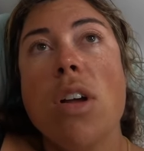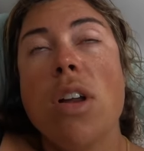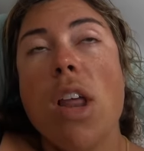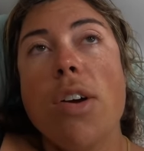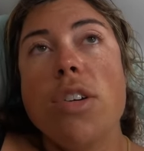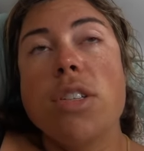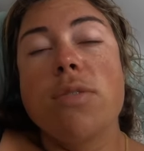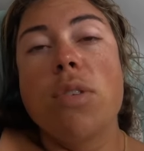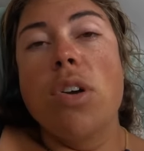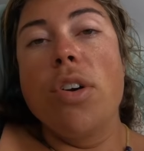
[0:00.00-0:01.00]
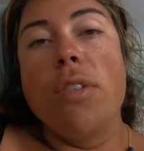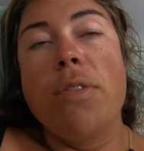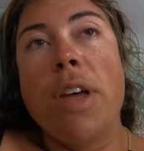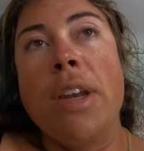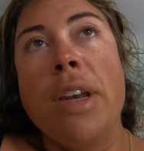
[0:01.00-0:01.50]
now I just have one
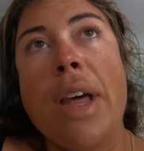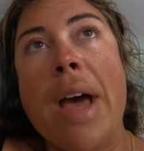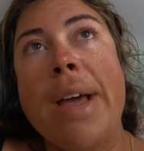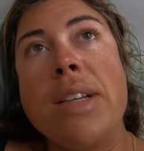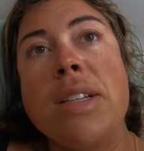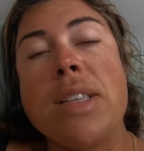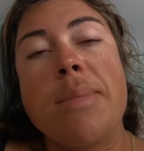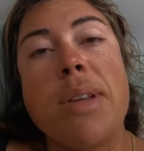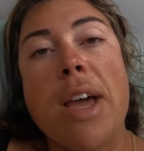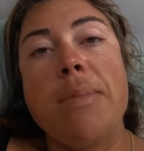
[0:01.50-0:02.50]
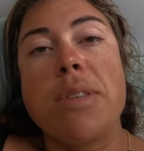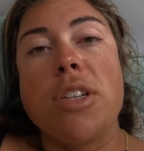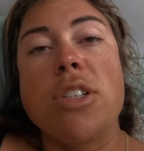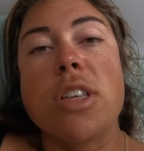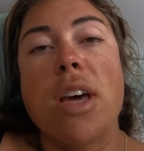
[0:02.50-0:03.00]
reef in, and sometimes I
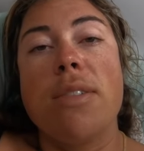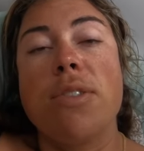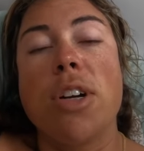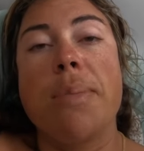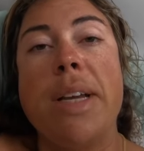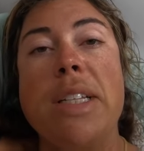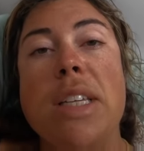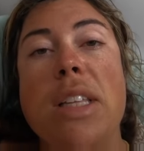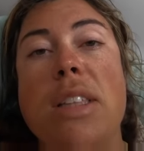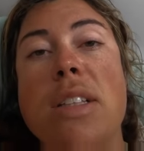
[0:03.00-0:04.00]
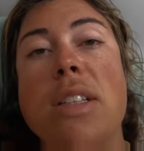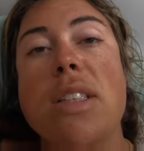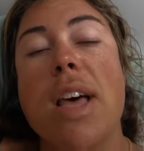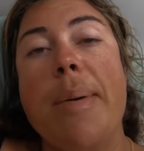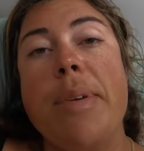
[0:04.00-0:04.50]
just kind of grit my teeth and
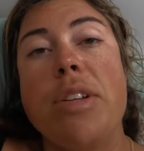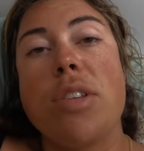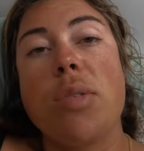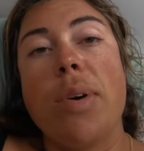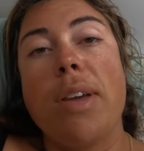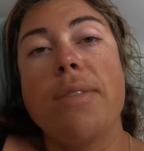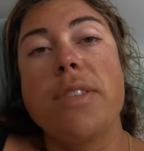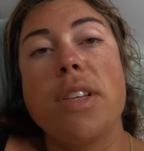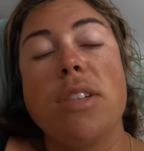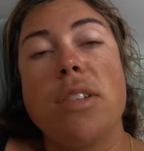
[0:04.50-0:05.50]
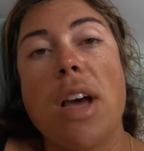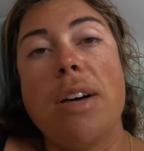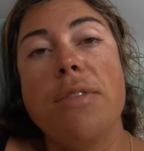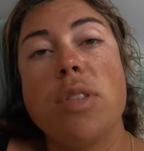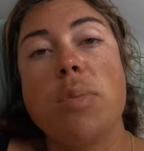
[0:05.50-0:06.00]
slam into the waves and
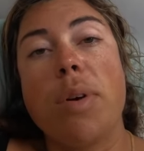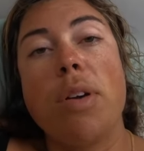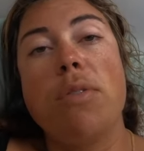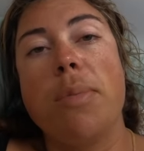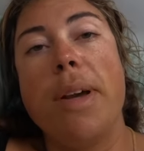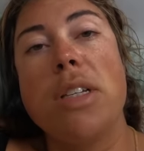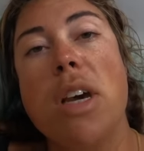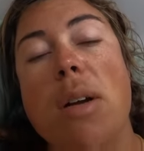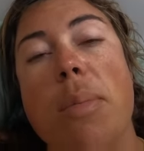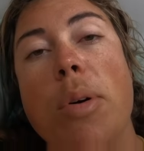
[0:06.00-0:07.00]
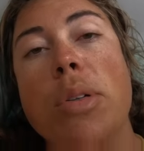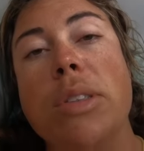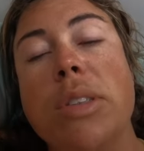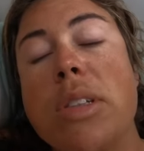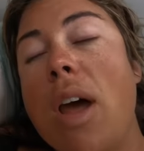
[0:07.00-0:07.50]
have spray over my entire boat.
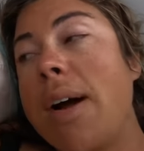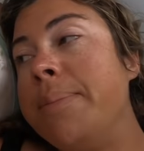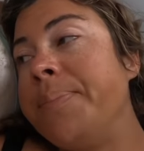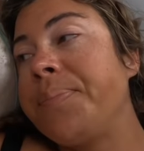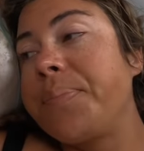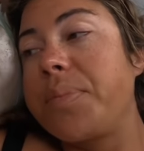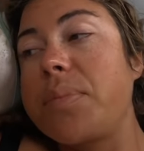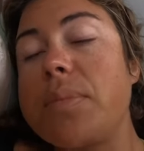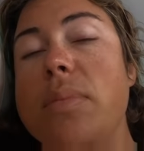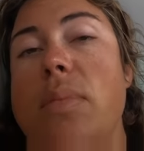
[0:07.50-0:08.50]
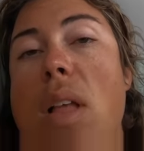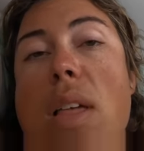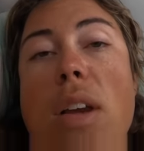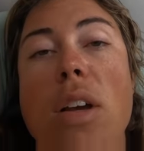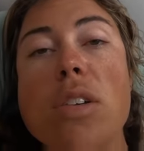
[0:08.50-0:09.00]
And
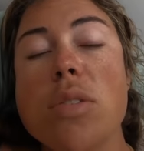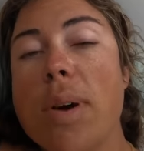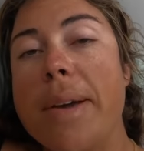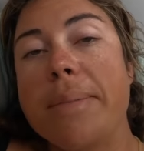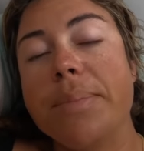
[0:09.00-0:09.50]
it goes away.